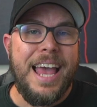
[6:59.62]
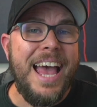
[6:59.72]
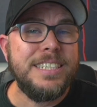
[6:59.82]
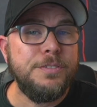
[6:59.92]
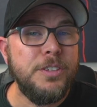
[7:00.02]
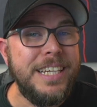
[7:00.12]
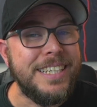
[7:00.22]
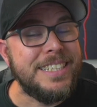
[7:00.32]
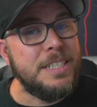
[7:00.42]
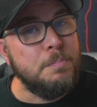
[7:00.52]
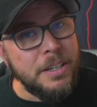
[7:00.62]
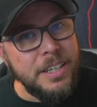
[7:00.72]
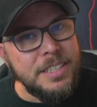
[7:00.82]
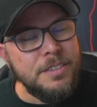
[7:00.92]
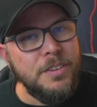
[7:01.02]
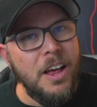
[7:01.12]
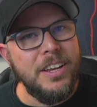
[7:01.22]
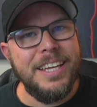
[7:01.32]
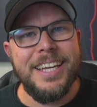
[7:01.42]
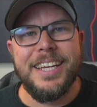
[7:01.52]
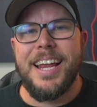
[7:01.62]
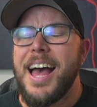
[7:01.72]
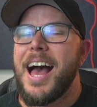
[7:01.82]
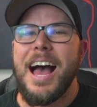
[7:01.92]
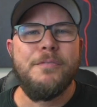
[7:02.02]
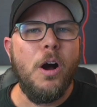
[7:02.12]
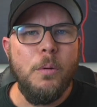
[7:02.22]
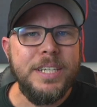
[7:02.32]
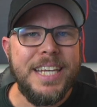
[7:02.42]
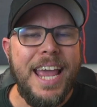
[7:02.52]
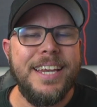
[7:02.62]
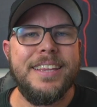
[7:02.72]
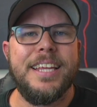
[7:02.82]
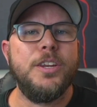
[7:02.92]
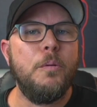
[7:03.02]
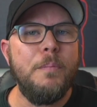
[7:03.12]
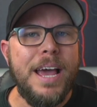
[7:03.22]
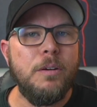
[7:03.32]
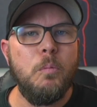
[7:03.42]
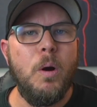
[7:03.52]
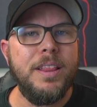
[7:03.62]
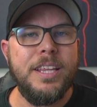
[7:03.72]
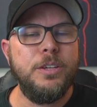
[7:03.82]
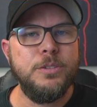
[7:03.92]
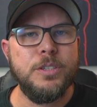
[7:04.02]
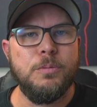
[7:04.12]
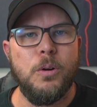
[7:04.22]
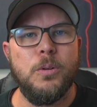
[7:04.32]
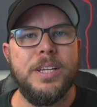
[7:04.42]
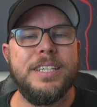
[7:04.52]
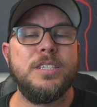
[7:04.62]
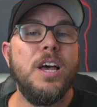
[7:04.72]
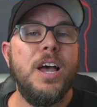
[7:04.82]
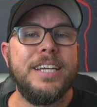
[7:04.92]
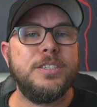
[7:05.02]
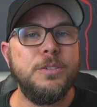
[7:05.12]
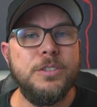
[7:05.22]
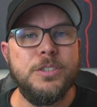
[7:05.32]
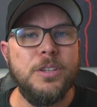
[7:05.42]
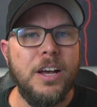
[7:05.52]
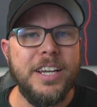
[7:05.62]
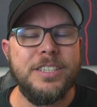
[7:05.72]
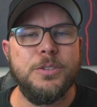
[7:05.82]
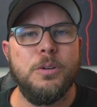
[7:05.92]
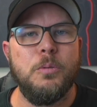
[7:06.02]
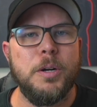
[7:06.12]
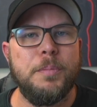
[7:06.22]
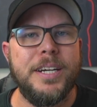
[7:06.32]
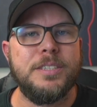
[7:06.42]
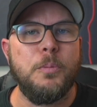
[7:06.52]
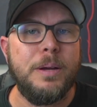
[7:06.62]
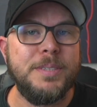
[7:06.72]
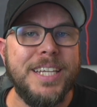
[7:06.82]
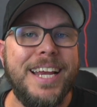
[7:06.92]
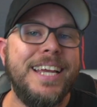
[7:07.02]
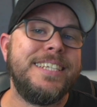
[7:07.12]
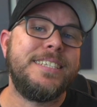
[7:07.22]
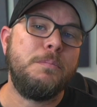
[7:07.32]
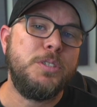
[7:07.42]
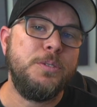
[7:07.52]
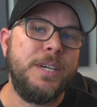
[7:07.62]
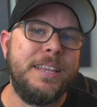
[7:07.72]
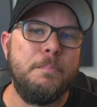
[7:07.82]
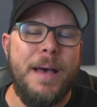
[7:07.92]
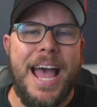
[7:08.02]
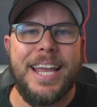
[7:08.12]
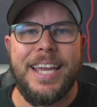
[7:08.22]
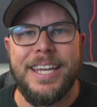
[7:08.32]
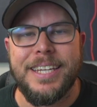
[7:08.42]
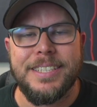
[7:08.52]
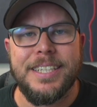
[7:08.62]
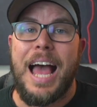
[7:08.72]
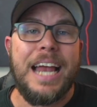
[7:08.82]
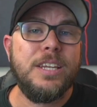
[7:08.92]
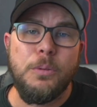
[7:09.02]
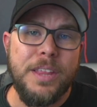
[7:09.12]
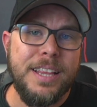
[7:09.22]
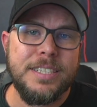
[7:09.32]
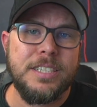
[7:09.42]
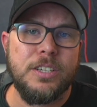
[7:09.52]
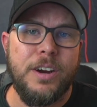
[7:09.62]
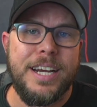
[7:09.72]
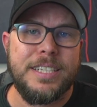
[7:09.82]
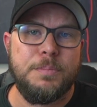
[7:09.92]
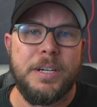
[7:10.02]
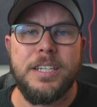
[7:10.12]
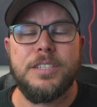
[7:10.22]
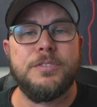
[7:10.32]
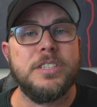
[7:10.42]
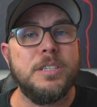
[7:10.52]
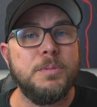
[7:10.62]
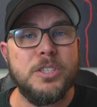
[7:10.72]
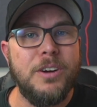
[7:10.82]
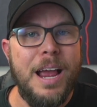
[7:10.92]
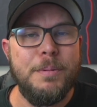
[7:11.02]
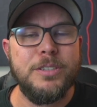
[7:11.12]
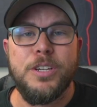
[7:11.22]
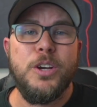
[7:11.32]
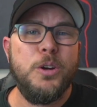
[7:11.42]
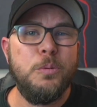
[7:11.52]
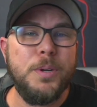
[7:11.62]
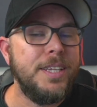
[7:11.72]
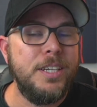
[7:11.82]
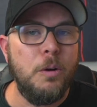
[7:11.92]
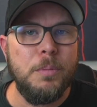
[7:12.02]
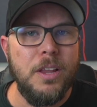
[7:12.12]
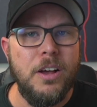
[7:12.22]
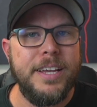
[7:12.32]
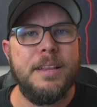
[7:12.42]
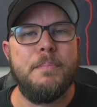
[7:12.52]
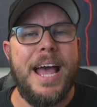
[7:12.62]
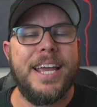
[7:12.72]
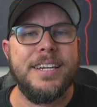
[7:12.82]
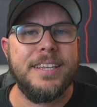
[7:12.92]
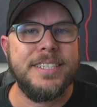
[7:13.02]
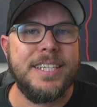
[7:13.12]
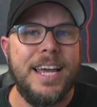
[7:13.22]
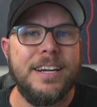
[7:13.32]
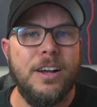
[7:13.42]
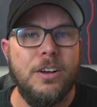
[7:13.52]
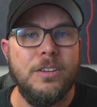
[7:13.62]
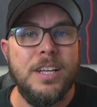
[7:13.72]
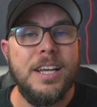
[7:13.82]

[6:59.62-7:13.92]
As for the experience of logging in, I've always hated that no matter what the user role is, as soon as you log into a WordPress website, it dumps you in the back end. I don't think this is a great experience for subscribers who really don't belong in the back end of the site at all.